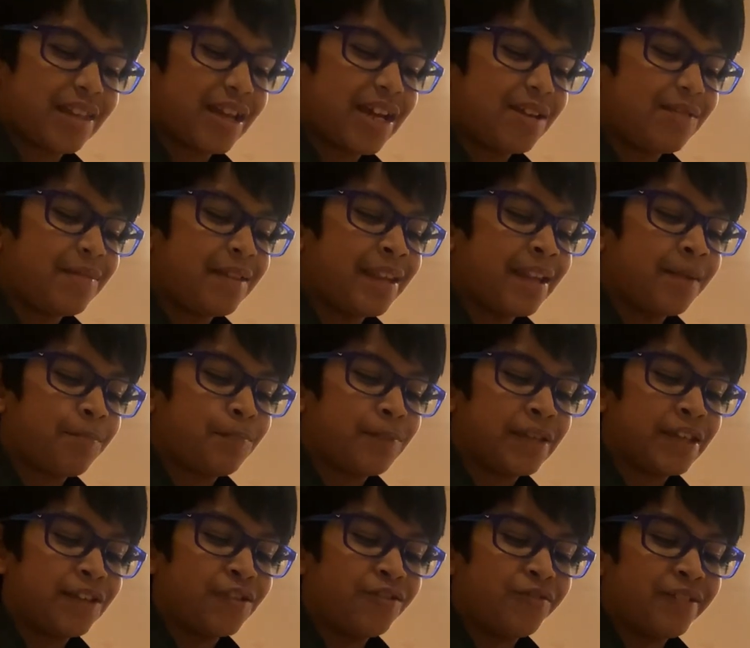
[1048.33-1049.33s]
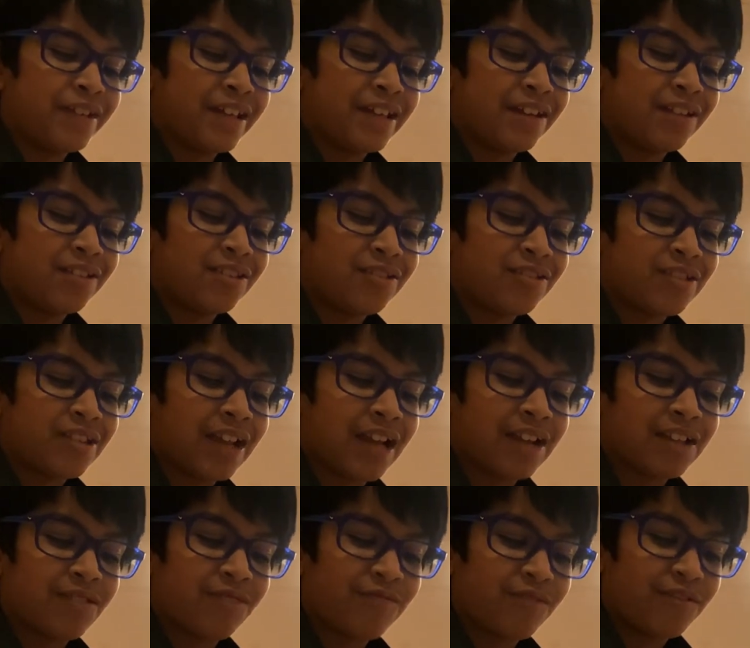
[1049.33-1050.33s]
I may not be doing another
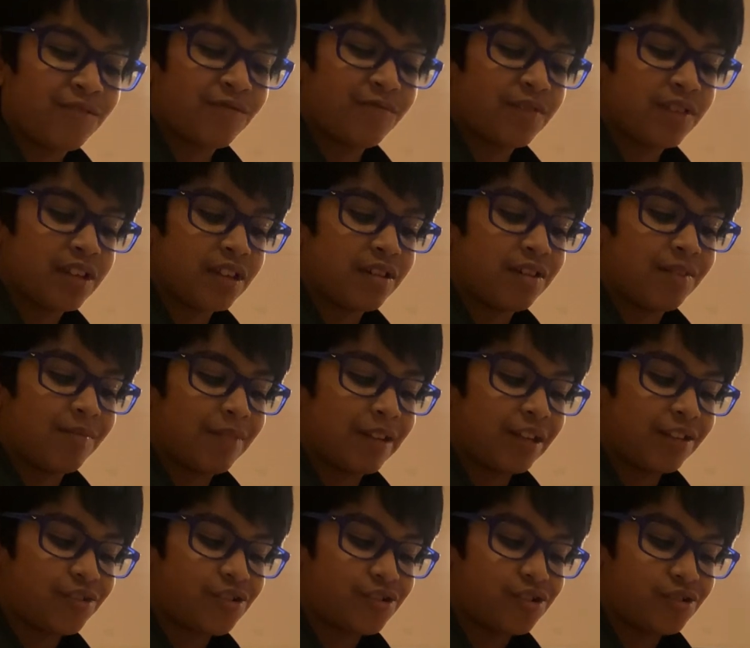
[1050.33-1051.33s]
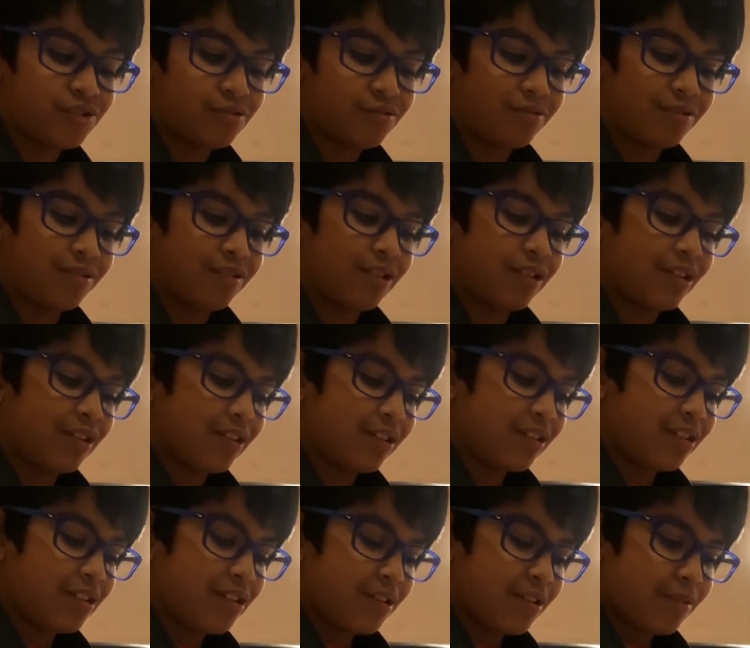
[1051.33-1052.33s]
saxophone video, I'm not sure.
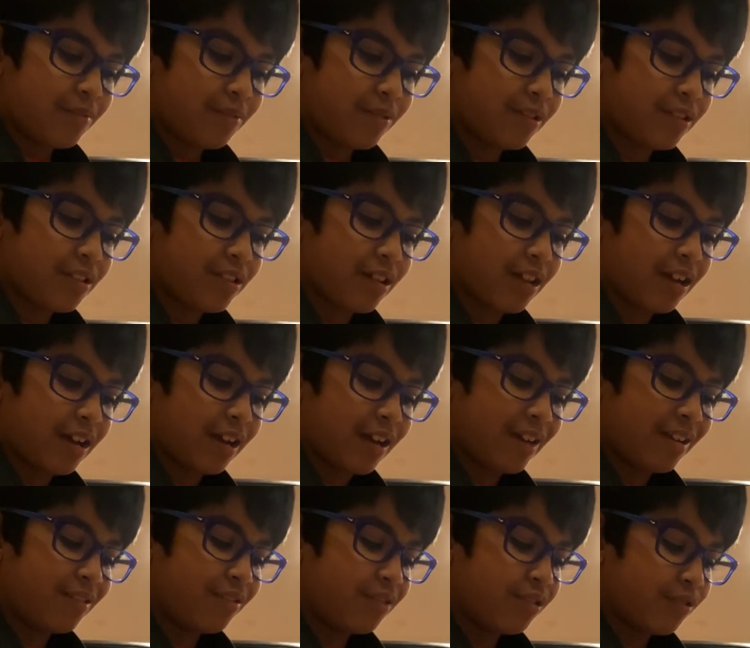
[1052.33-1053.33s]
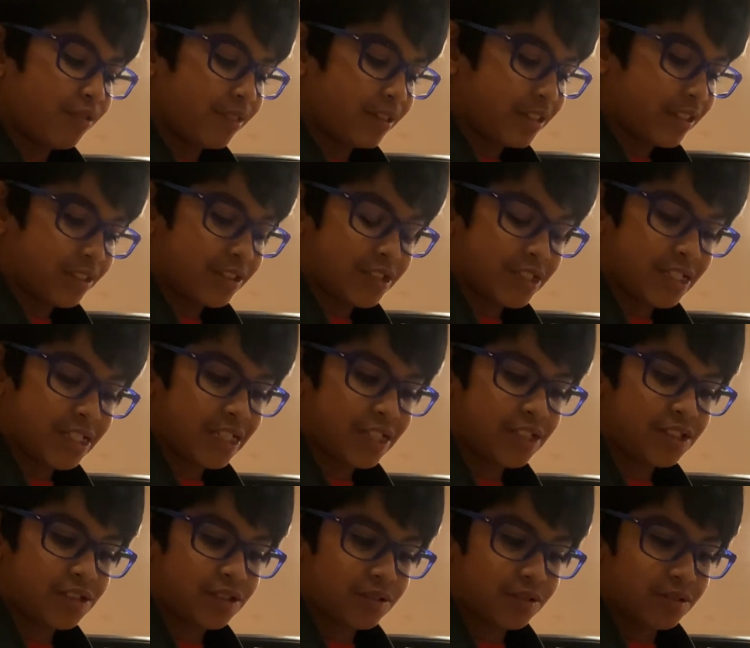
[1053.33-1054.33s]
Because I don't know what to
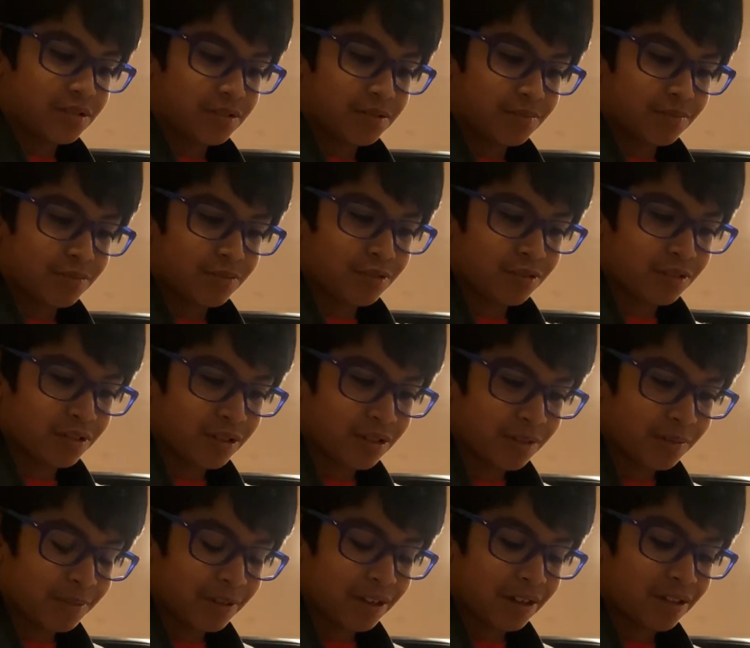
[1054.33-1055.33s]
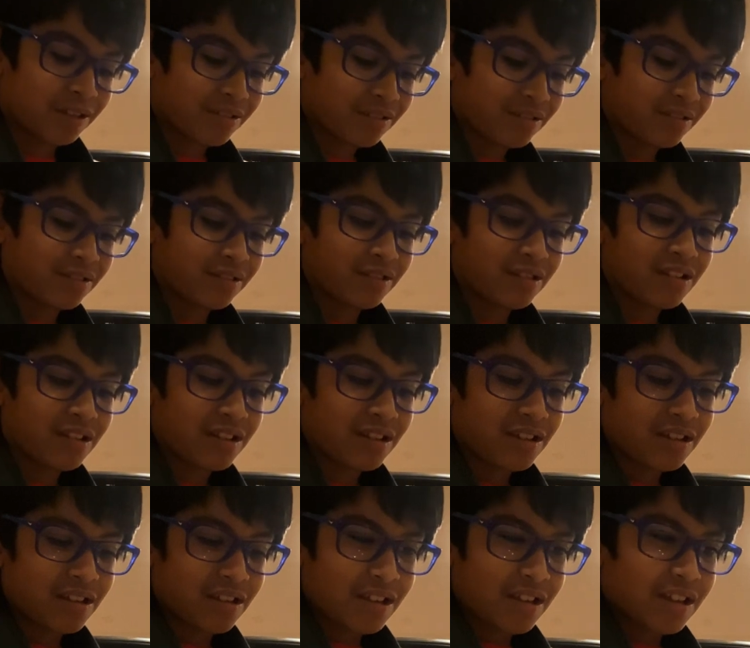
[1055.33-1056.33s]
teach more about.
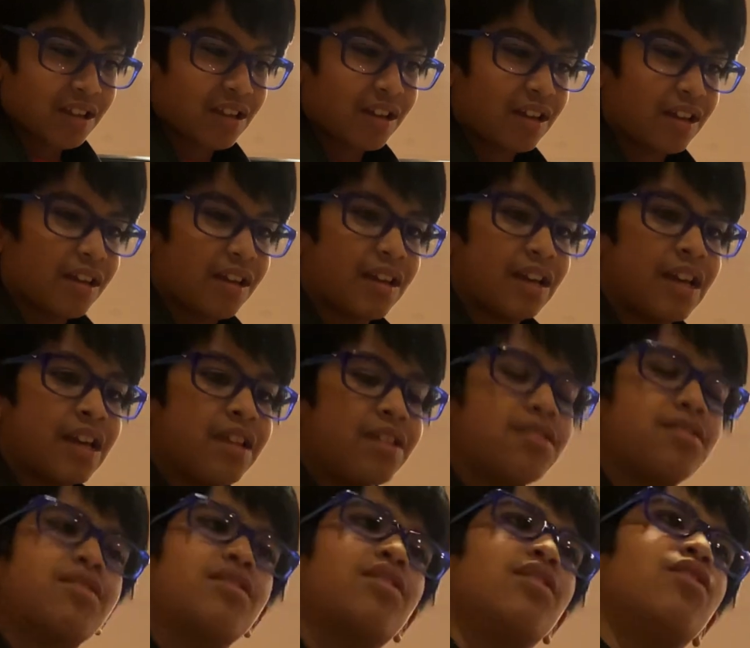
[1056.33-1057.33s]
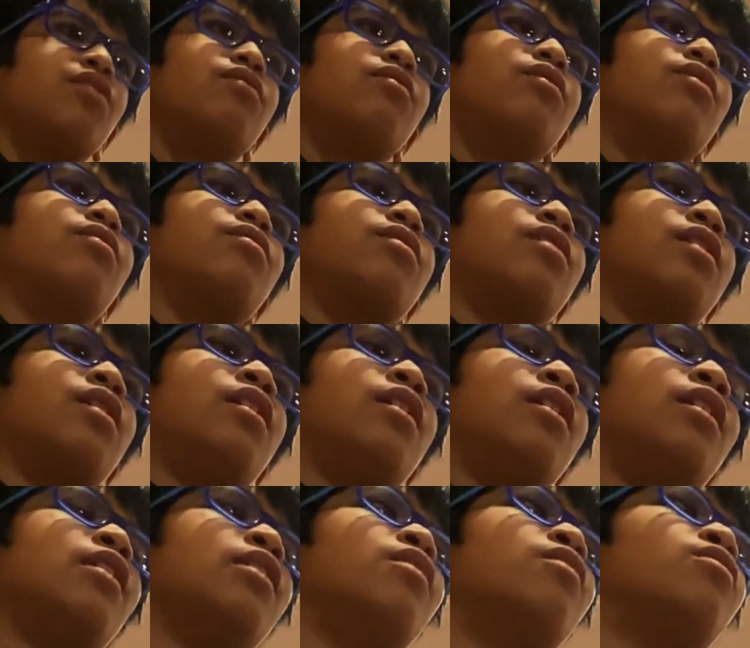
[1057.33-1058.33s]
I guess the low notes and
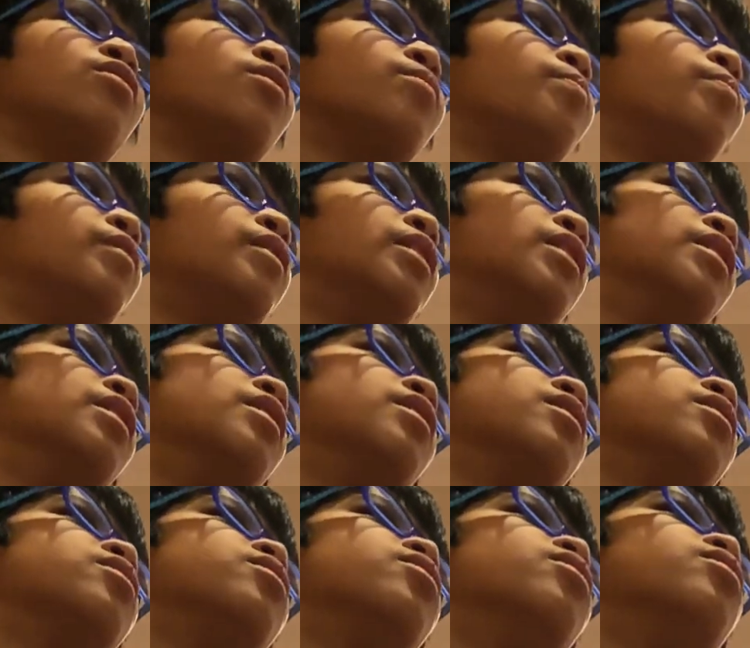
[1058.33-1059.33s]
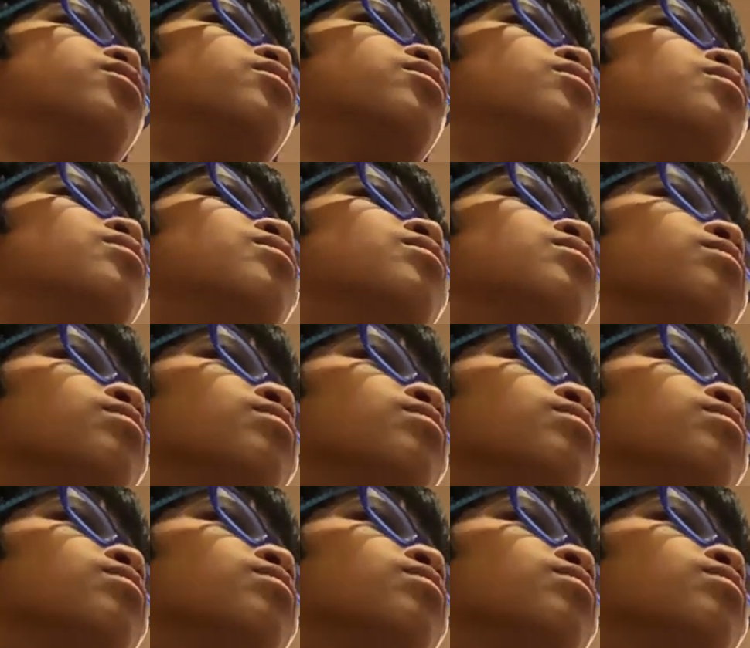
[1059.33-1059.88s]
high notes, but though,